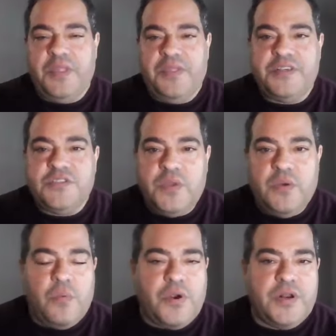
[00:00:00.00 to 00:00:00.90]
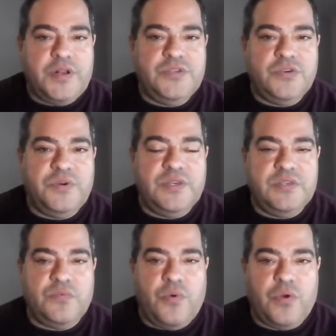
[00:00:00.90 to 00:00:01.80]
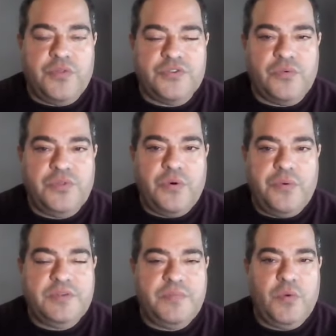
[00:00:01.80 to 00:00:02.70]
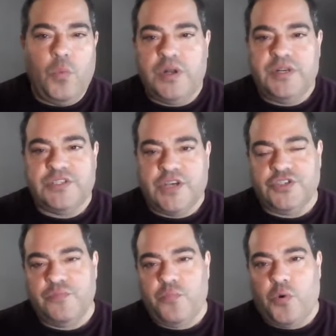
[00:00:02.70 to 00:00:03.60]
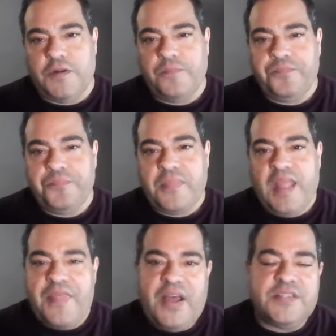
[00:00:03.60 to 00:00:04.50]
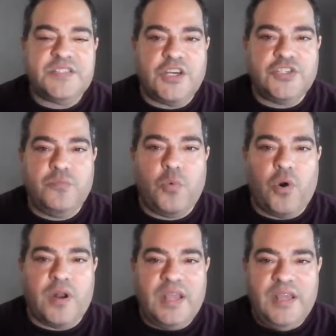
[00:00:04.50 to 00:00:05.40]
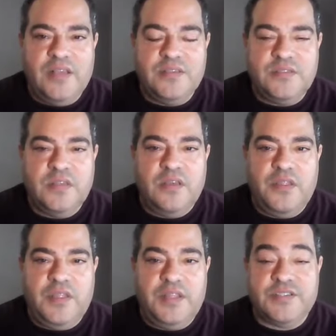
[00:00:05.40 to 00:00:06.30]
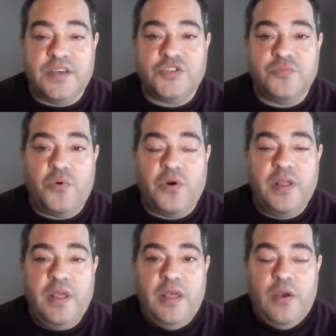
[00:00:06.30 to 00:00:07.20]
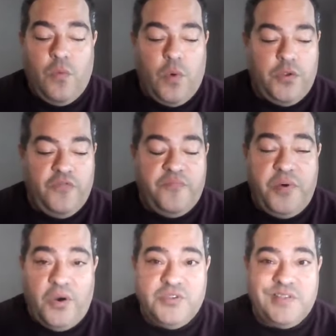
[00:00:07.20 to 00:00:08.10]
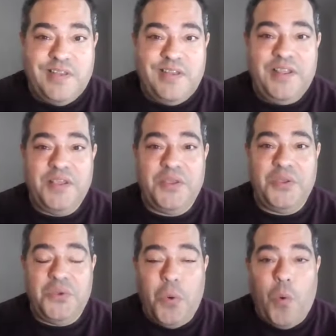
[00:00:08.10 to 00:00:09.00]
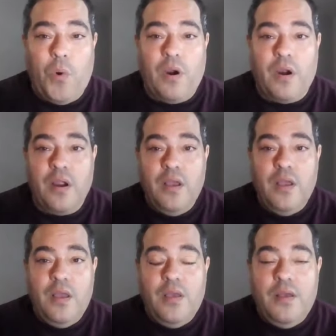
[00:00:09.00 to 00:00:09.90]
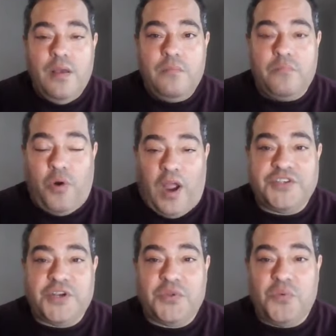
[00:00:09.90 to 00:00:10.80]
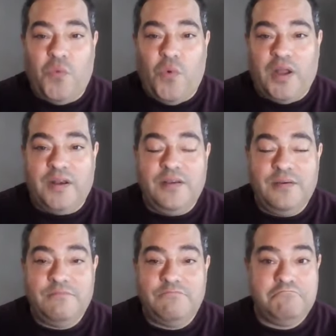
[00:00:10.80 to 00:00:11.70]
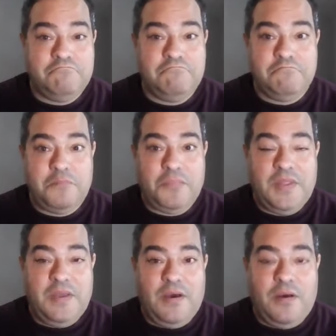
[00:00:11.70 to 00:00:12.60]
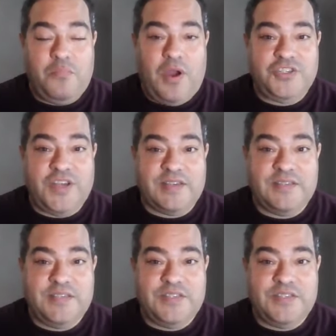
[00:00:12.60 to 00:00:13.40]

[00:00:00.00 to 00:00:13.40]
This week, what we're going to do is there's only going to be one discussion board, and that discussion board is the discussion board where you've posted your Project One projects.